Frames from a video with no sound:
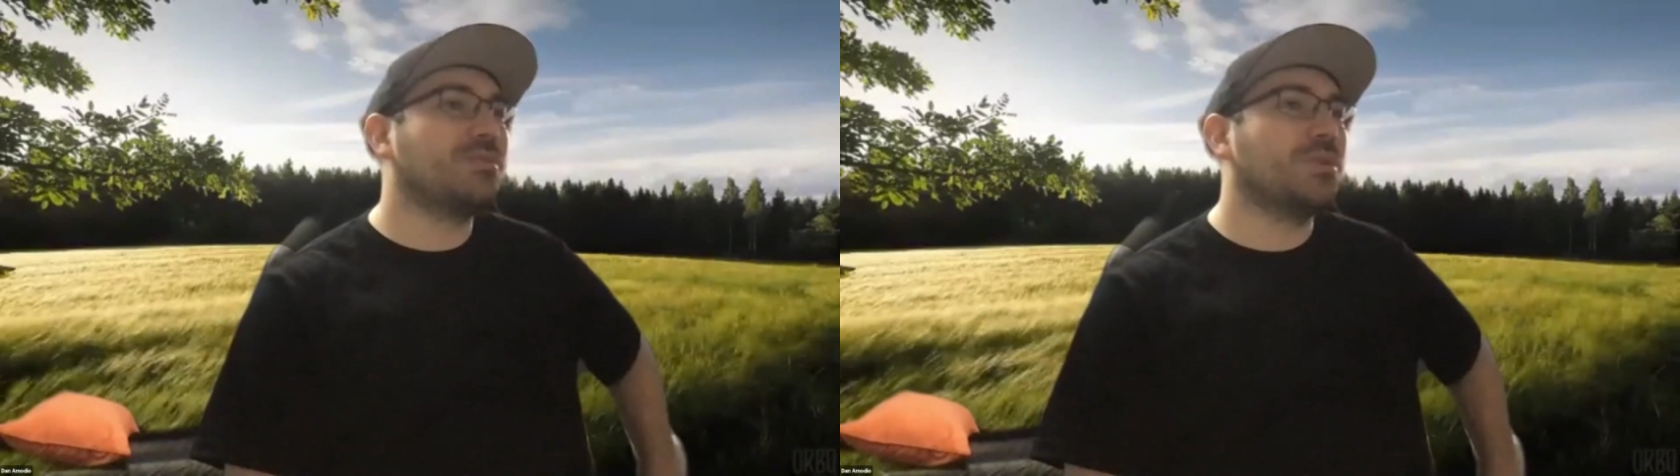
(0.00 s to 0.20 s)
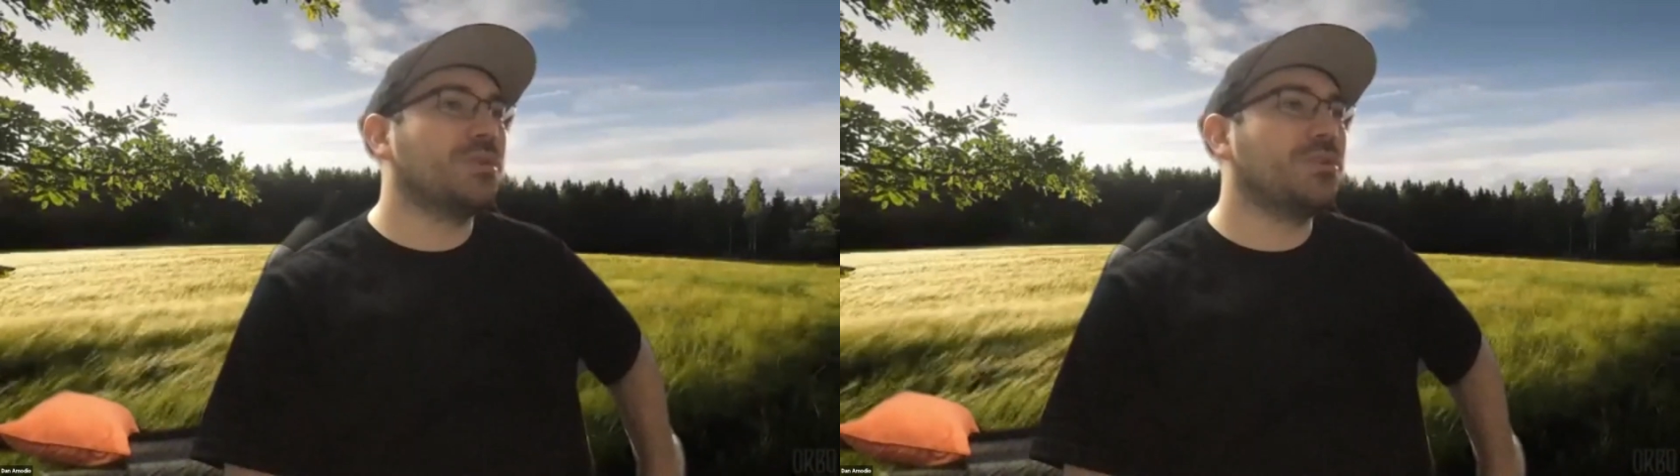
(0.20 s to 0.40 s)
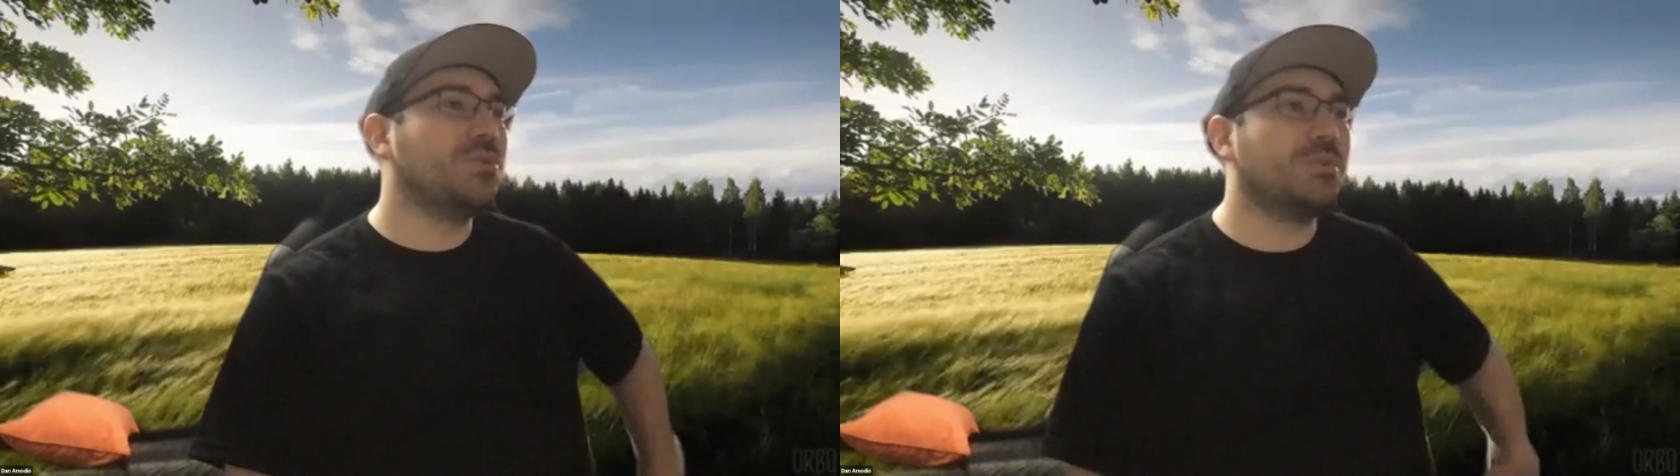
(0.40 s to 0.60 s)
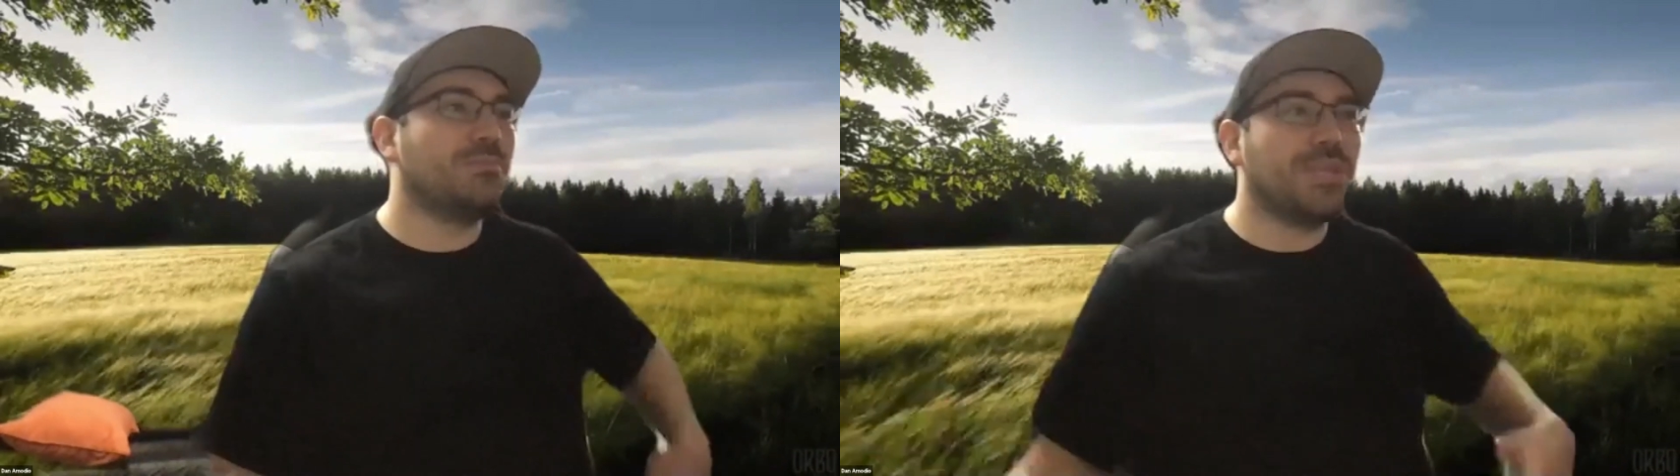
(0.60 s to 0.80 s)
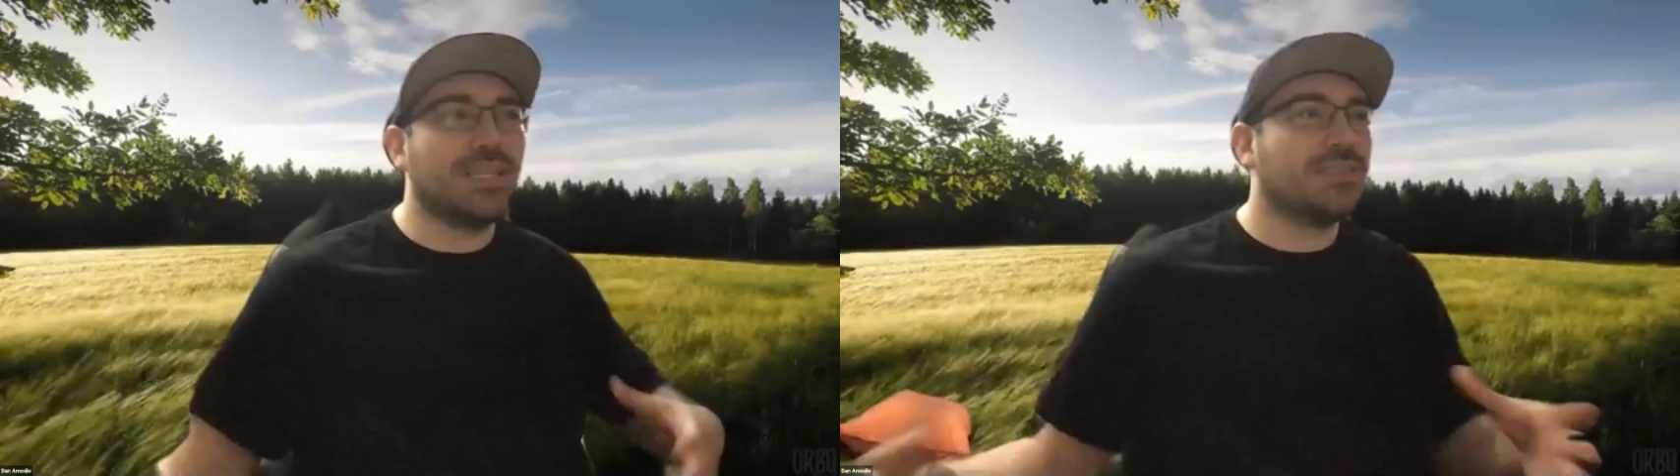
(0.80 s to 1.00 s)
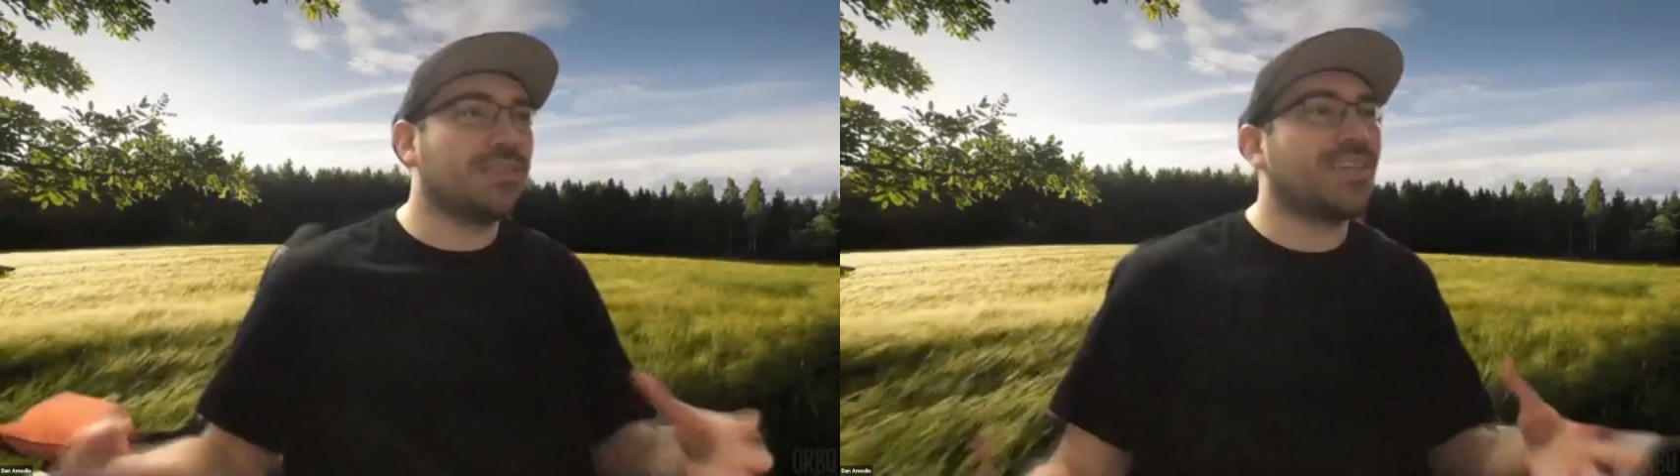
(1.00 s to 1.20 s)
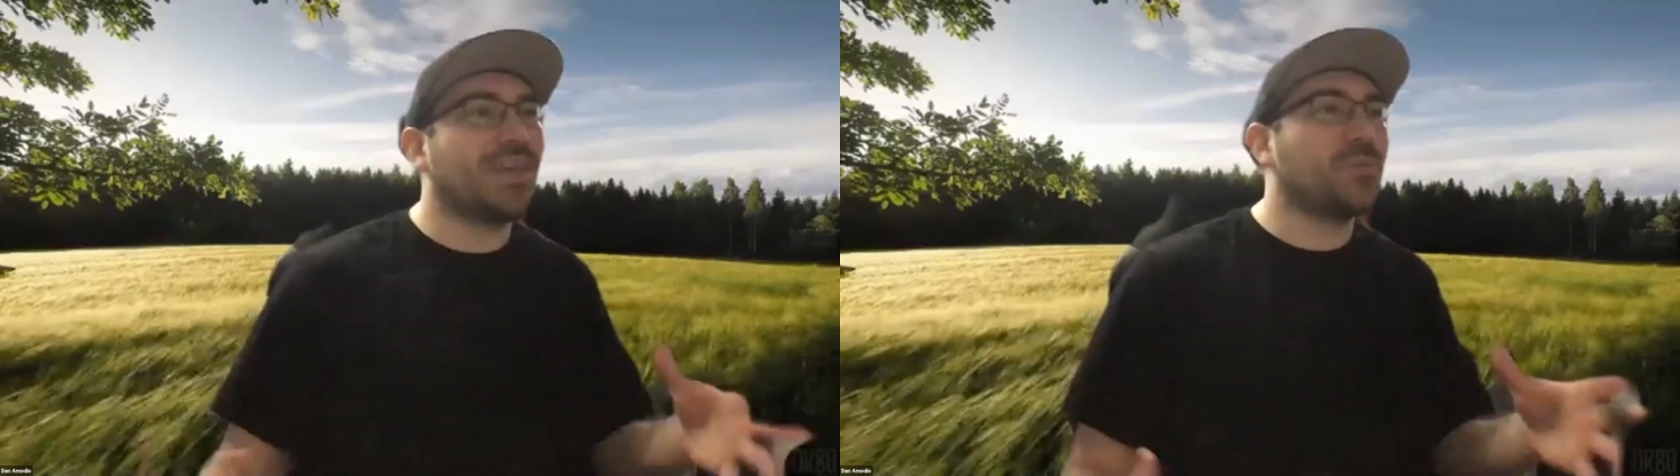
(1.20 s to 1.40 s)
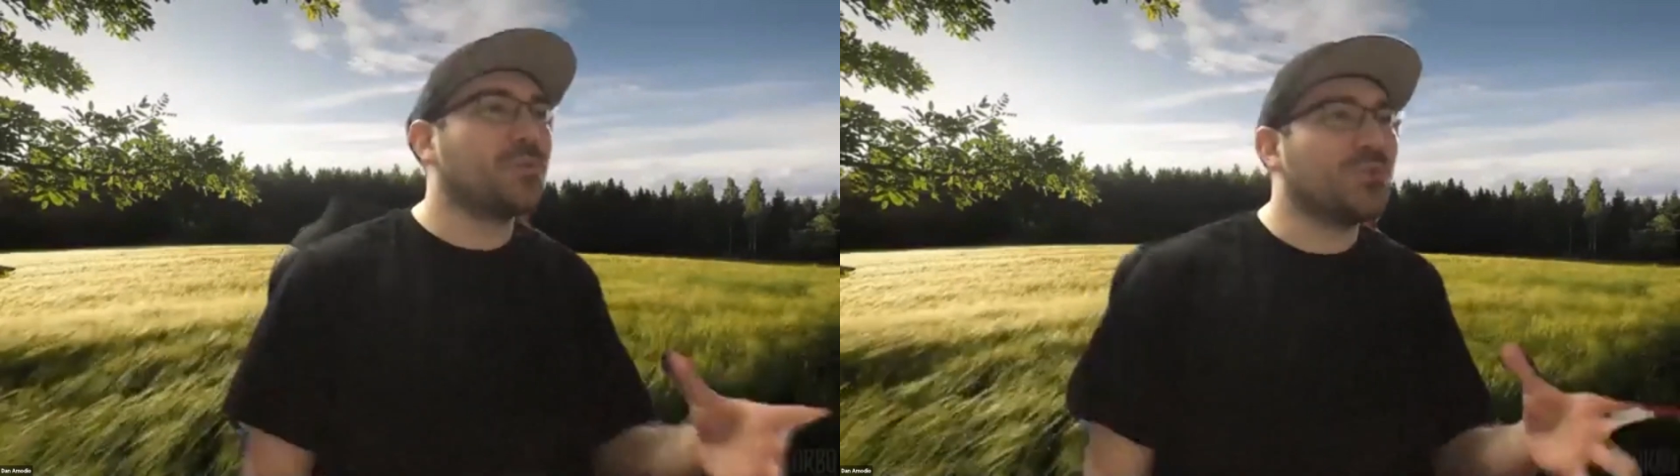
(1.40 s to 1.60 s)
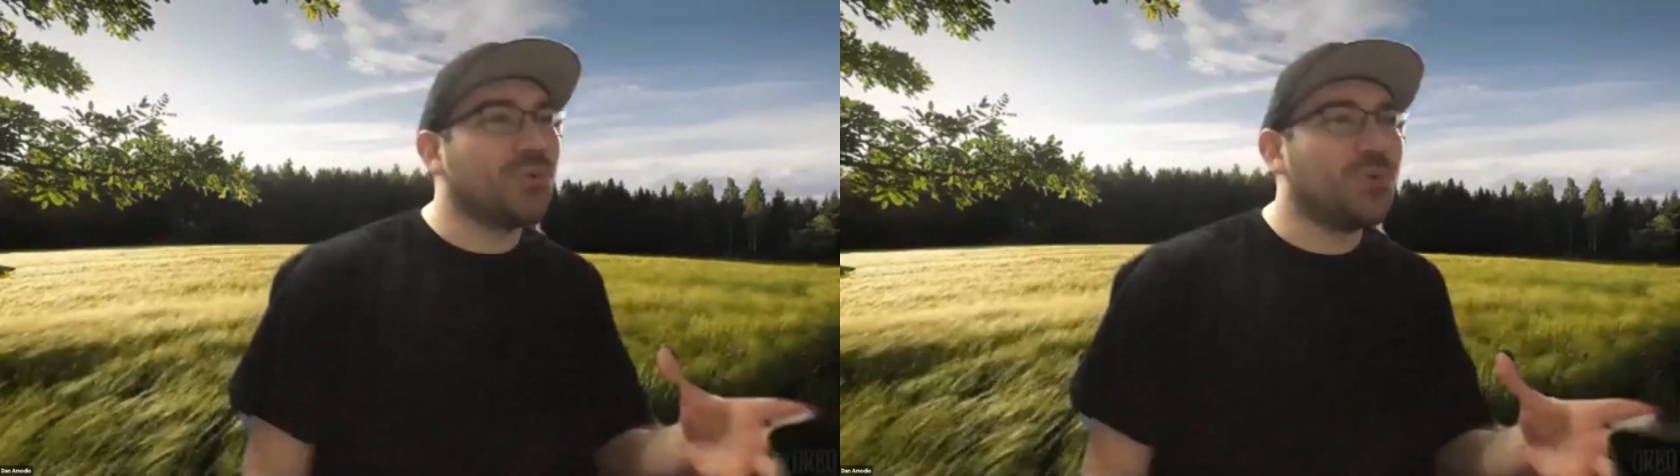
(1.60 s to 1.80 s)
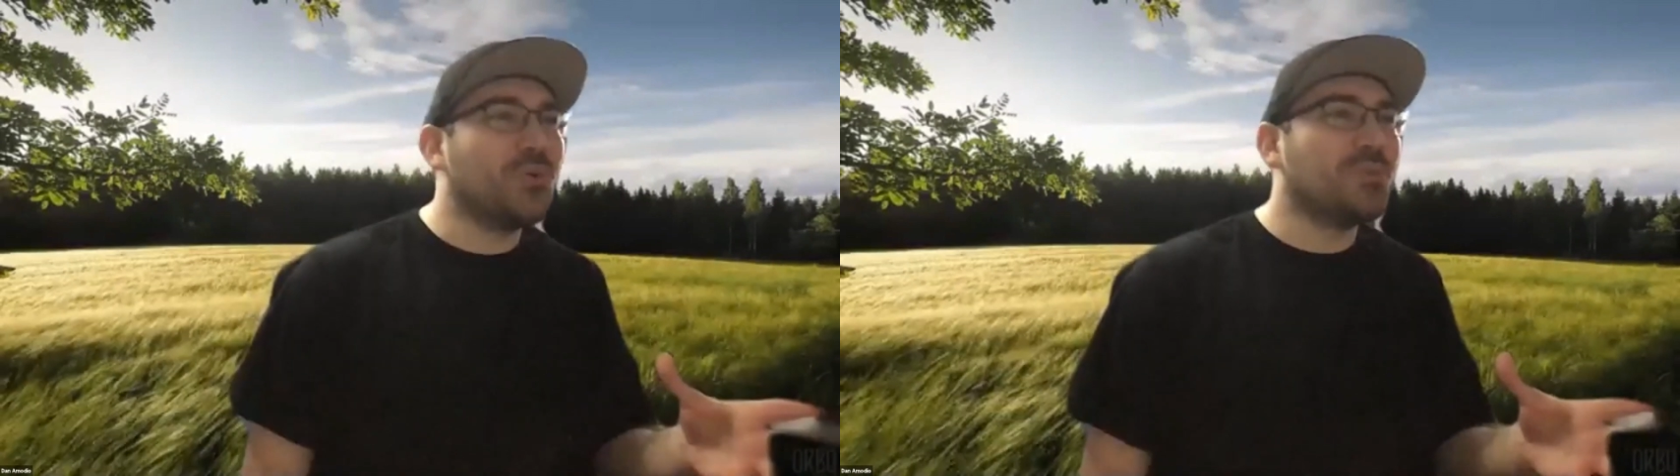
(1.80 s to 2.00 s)
where they're used to being in the same
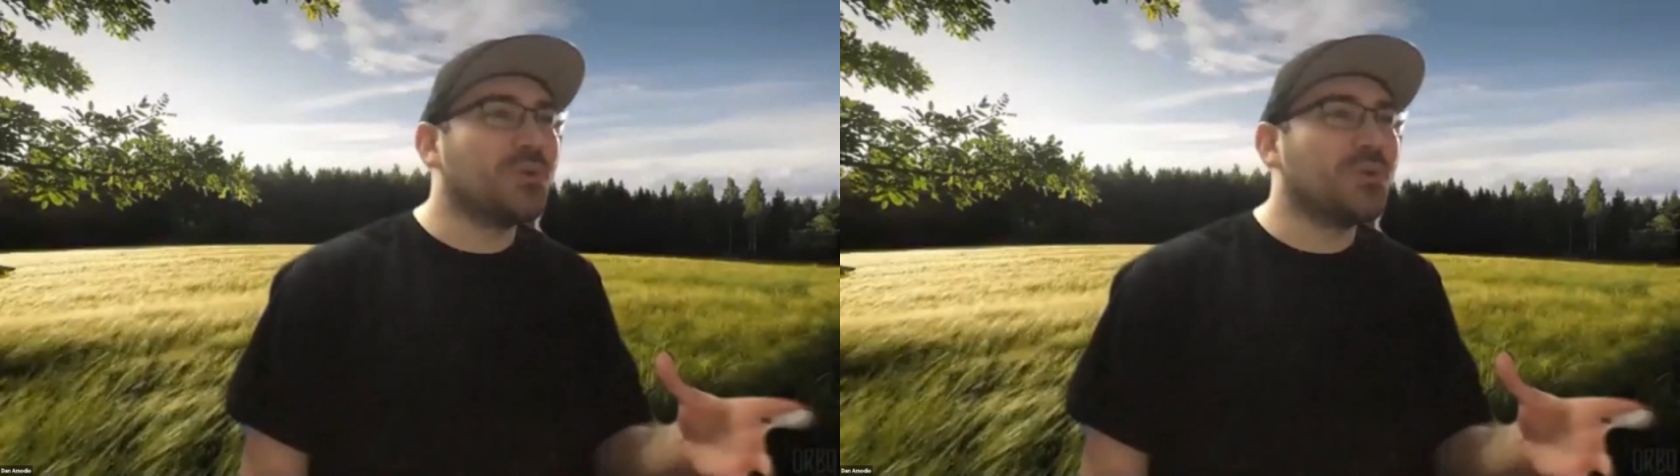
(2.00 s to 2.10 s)
room